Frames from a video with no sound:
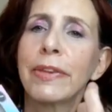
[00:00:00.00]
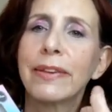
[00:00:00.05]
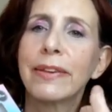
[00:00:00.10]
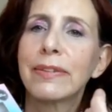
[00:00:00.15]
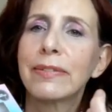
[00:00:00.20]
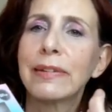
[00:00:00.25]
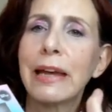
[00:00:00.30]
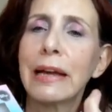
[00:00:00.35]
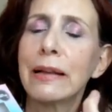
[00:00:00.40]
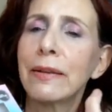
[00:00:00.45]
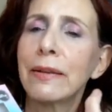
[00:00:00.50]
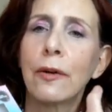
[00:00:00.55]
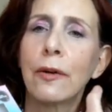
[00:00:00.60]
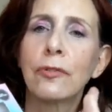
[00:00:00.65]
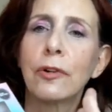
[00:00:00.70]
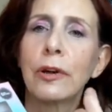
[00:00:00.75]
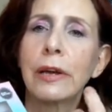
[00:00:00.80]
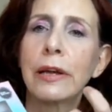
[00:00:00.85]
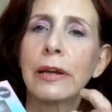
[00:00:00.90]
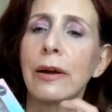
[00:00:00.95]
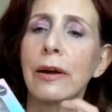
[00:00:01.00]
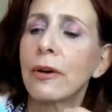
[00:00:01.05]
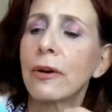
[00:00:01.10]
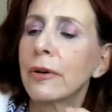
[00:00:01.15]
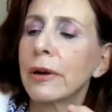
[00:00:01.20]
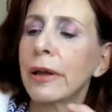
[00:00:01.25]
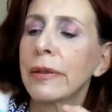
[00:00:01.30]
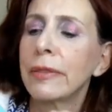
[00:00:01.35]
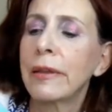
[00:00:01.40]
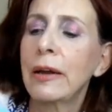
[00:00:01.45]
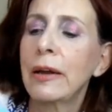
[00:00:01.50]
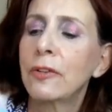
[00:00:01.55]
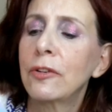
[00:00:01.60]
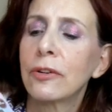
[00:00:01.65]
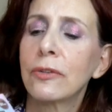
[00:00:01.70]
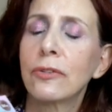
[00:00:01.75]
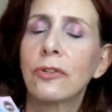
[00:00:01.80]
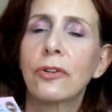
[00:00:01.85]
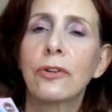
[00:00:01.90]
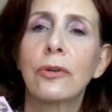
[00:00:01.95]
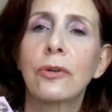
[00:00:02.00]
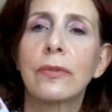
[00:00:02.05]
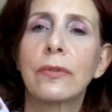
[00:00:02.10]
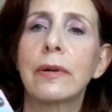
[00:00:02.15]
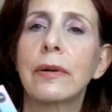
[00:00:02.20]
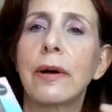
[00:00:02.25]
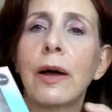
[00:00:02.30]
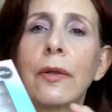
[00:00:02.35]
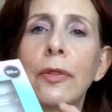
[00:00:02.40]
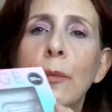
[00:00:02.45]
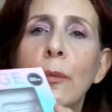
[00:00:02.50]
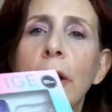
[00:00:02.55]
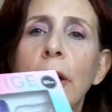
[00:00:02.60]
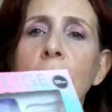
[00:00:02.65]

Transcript: sale every year and they just use it all the